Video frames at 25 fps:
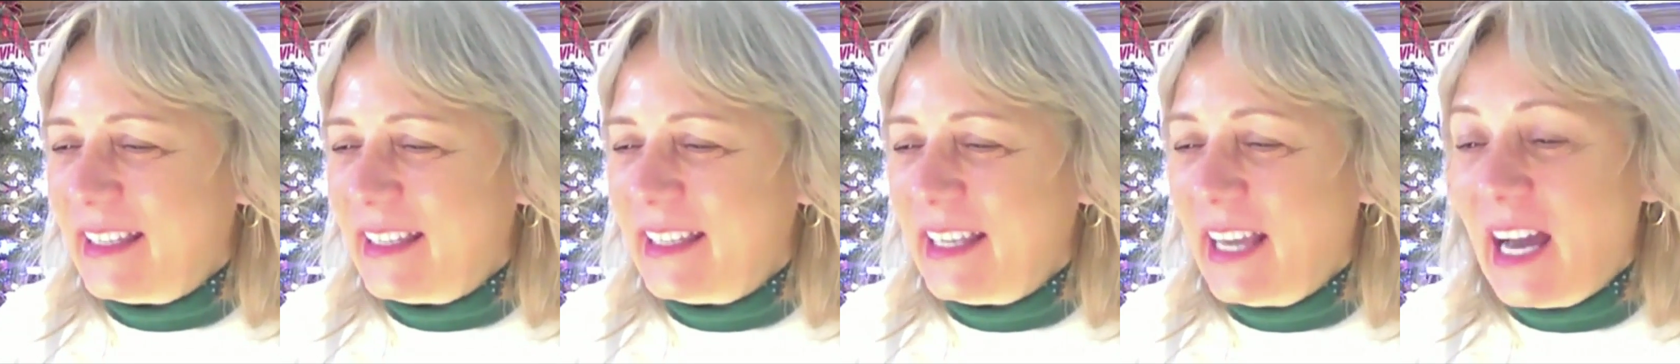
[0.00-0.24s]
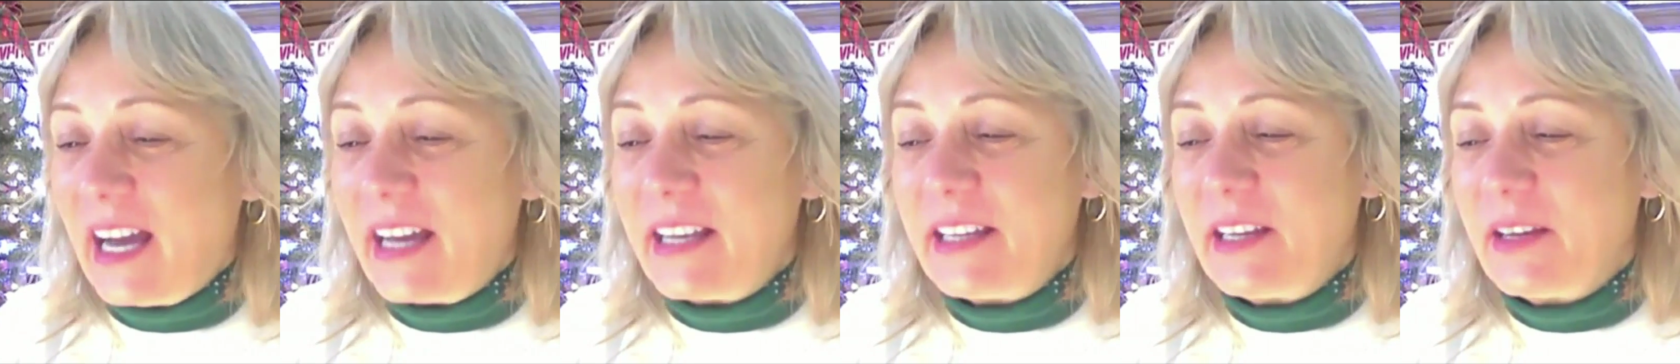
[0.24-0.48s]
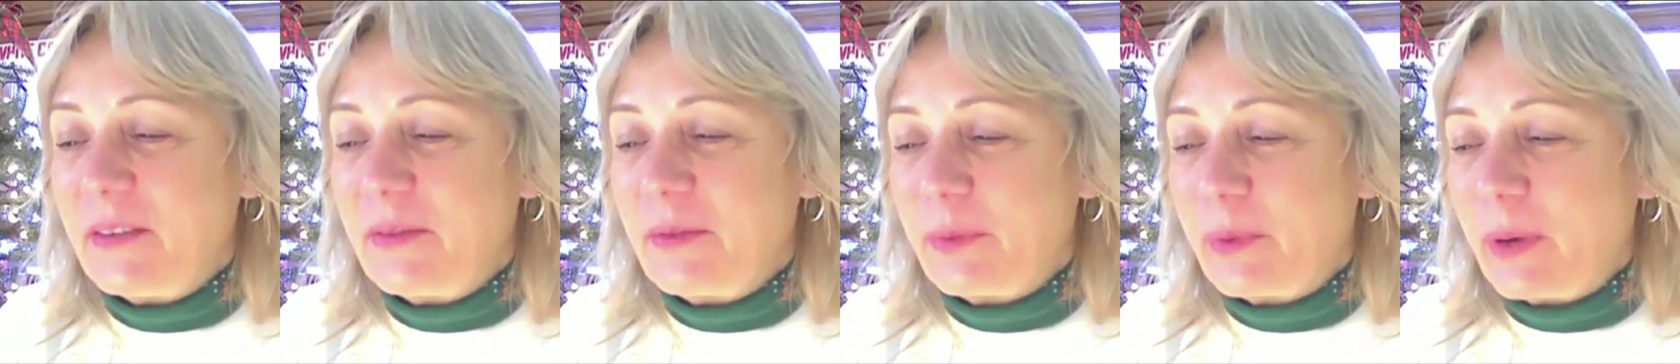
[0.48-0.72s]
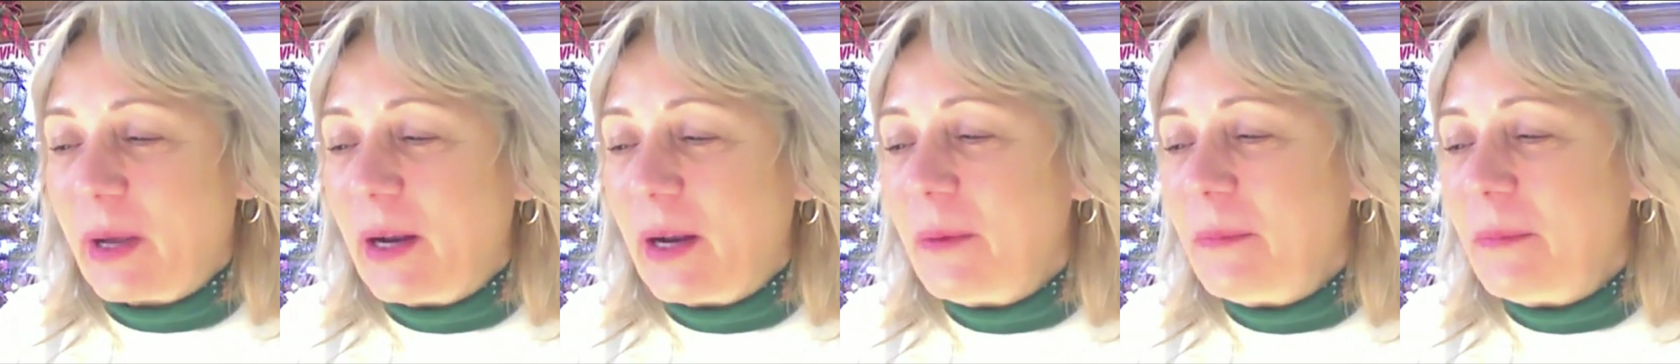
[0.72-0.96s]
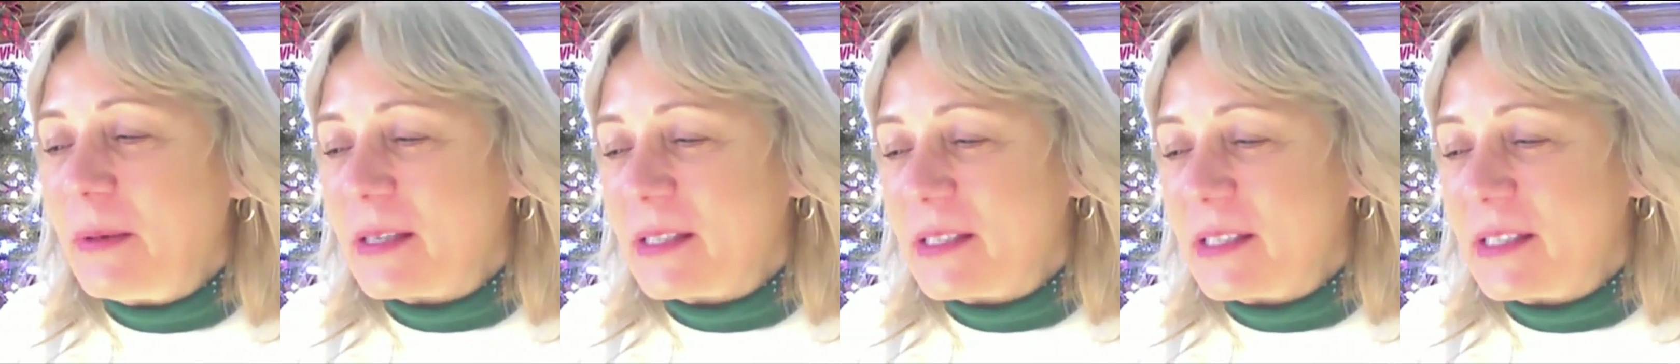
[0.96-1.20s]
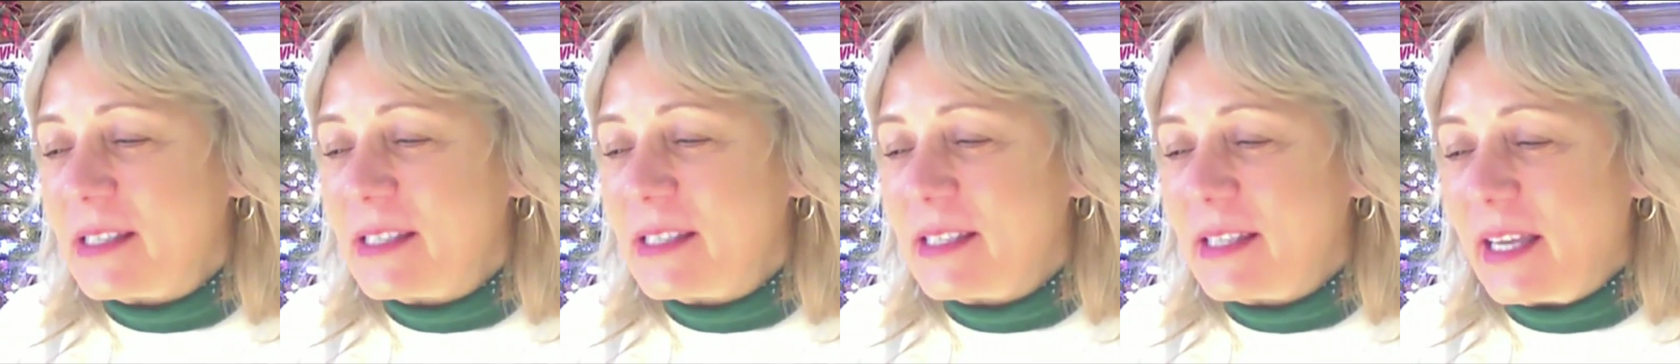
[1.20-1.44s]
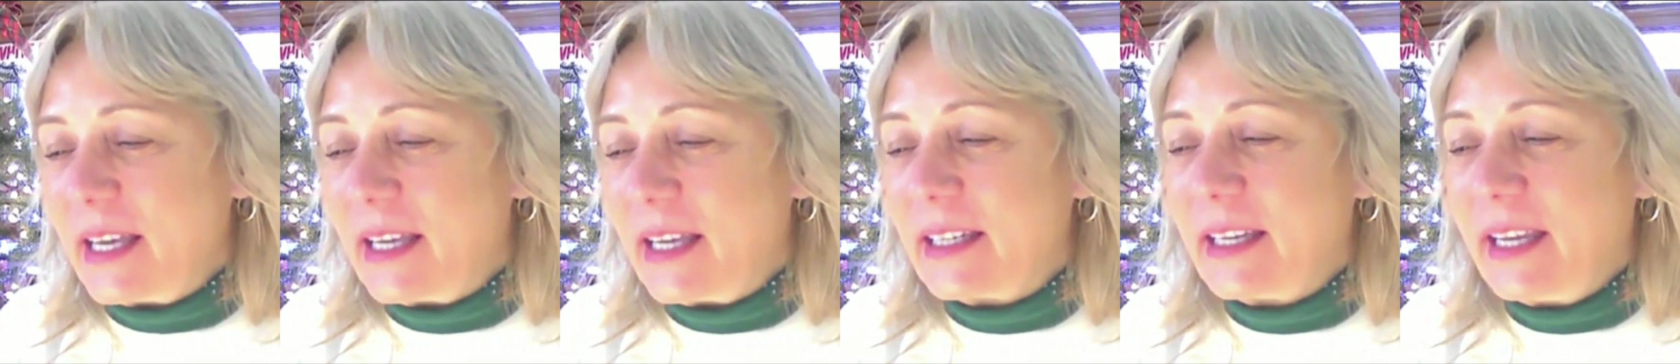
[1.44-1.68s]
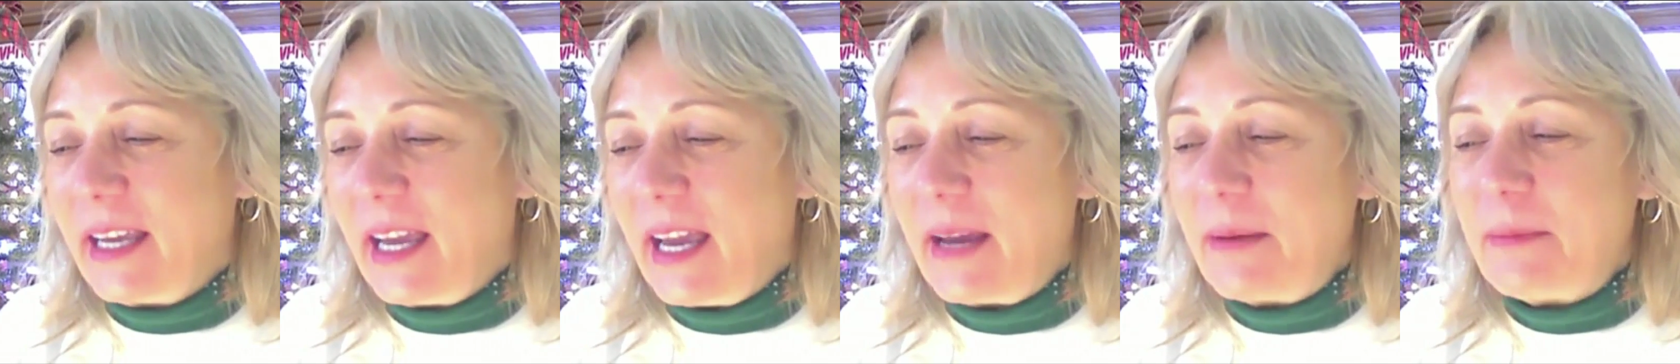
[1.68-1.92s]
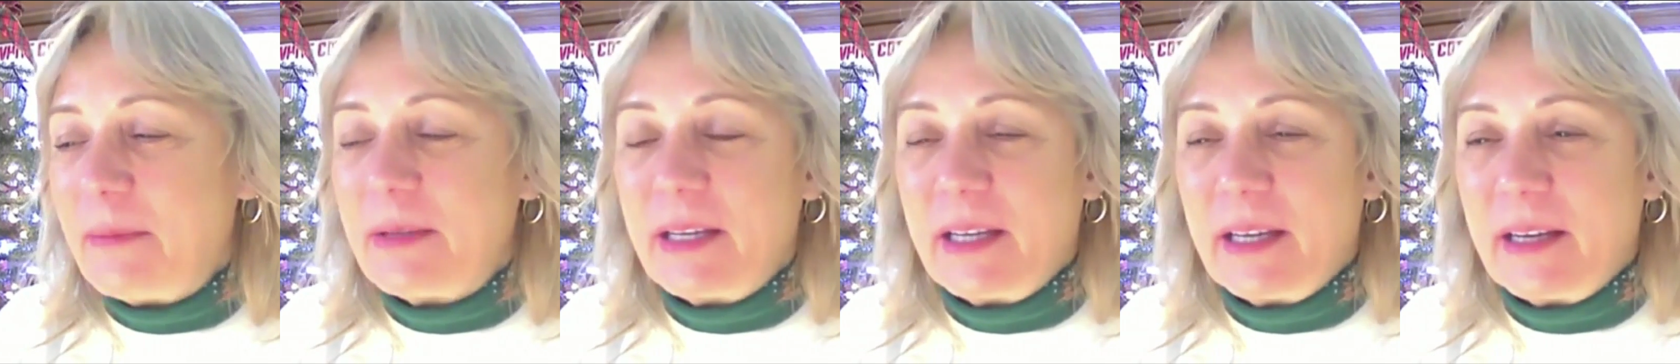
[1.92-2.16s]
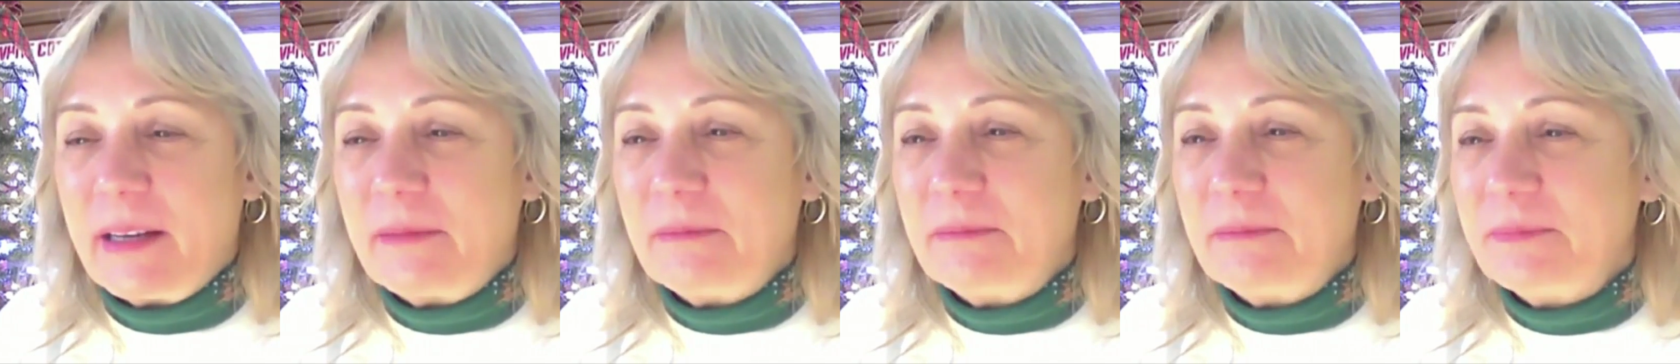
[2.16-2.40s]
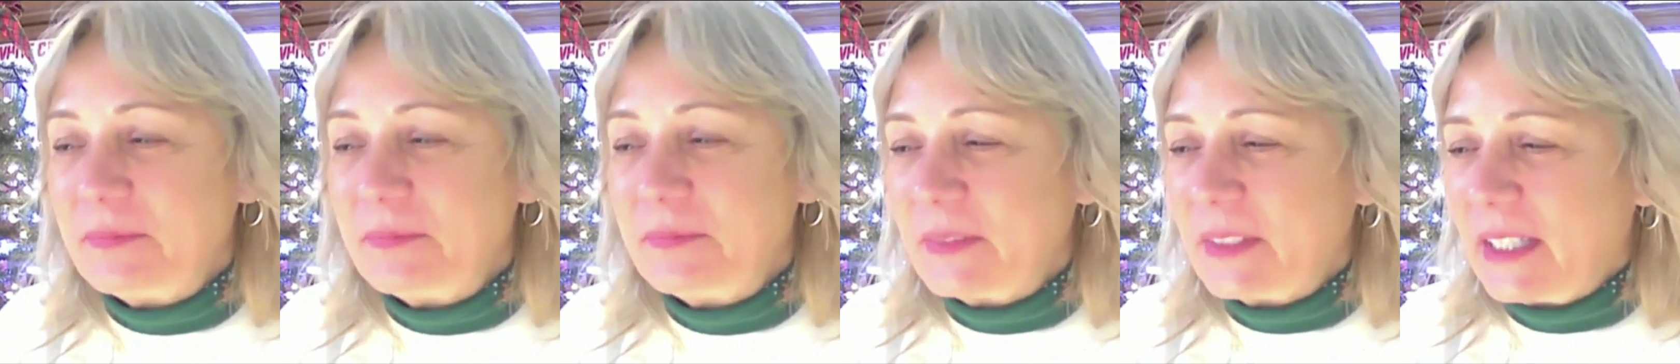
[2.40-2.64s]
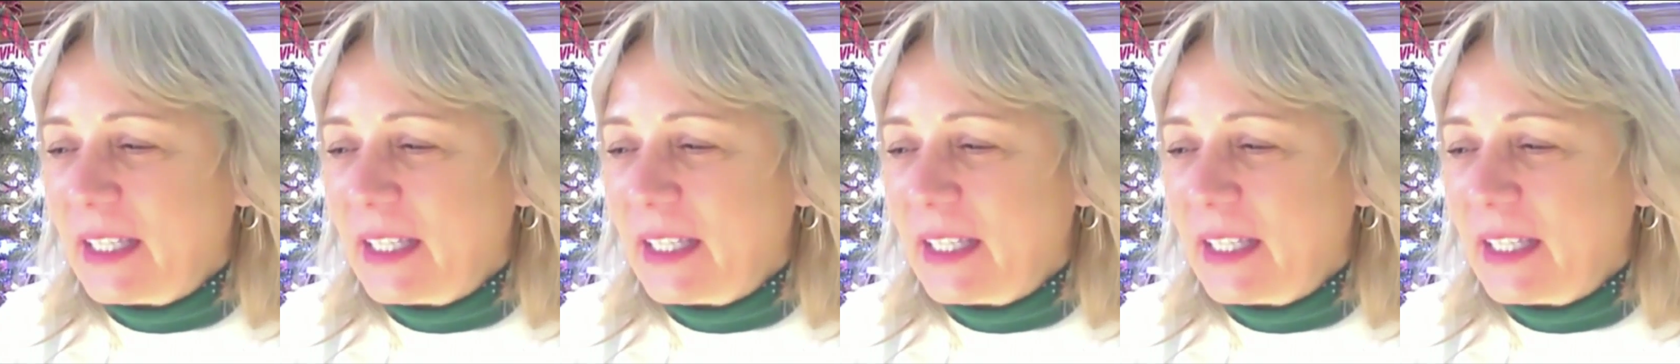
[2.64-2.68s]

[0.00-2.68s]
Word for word: the idea of the rental business then came to him.